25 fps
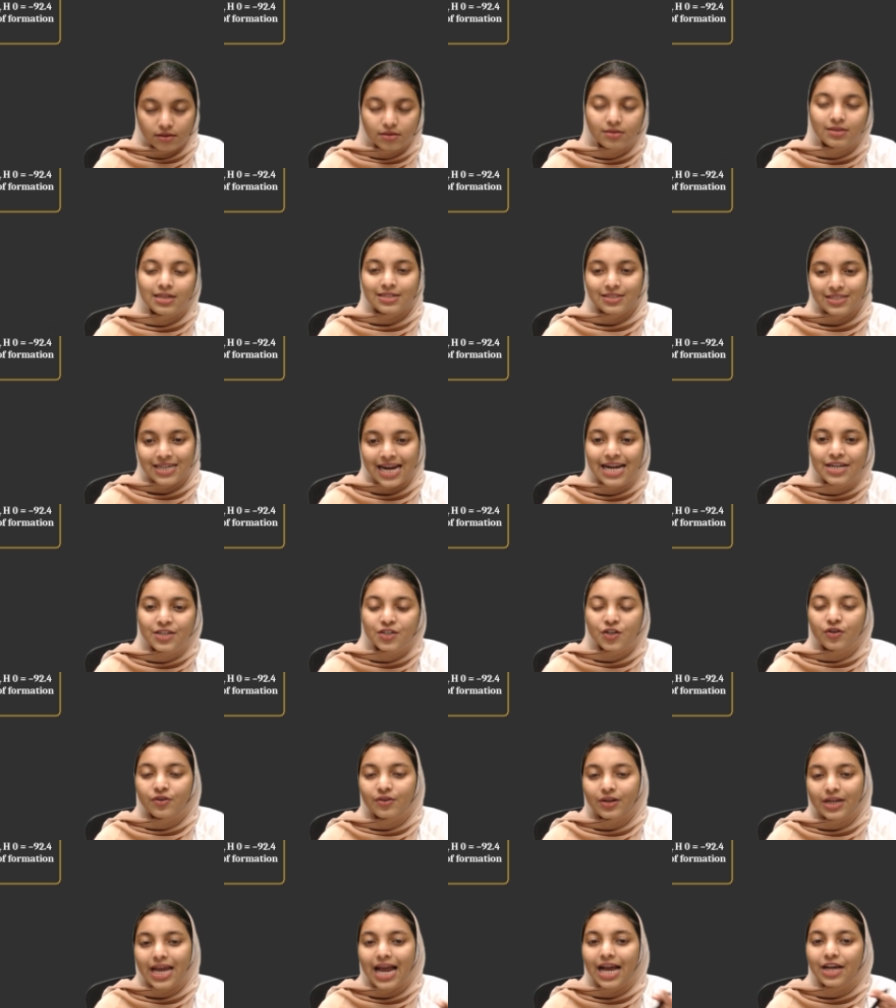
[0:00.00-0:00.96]
the
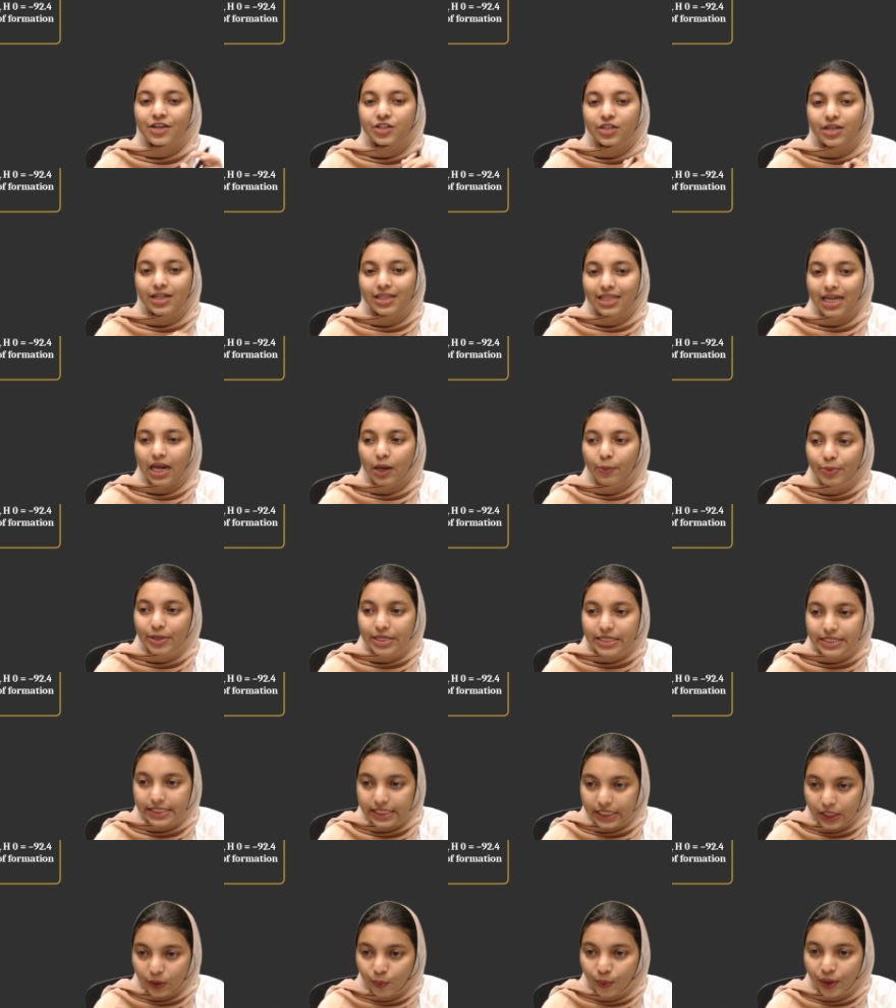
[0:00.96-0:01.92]
standard reaction enthalpy
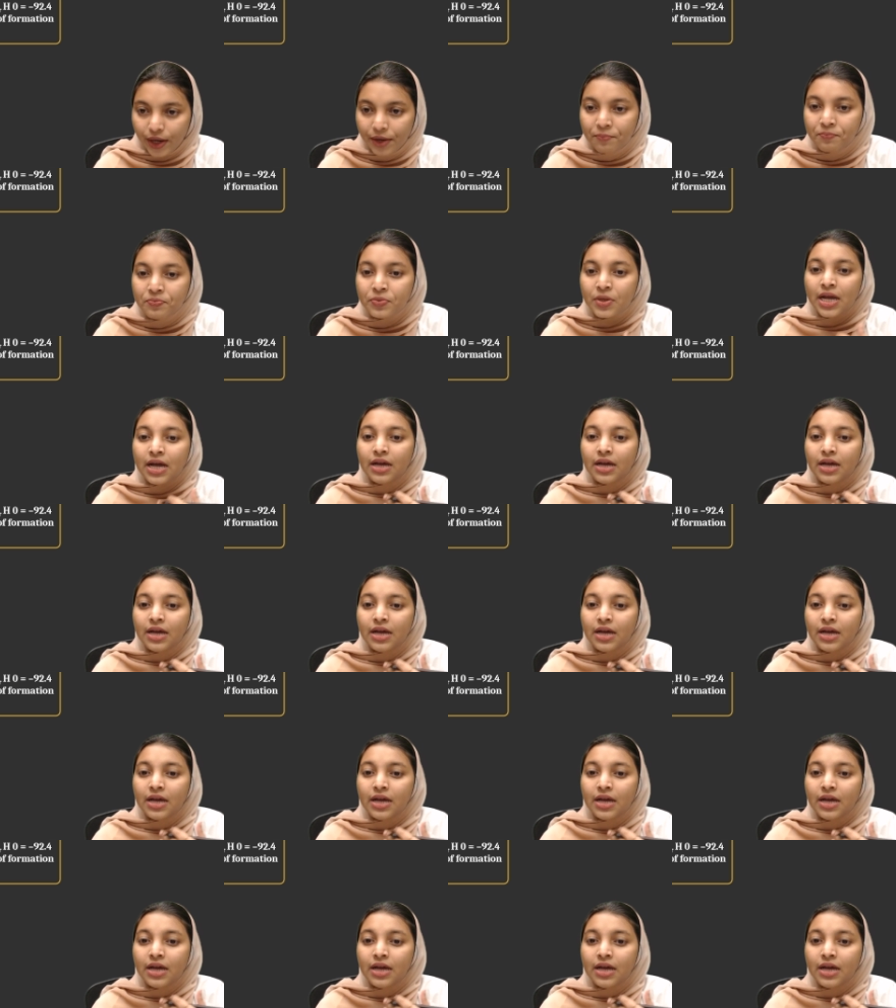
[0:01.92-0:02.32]
is given.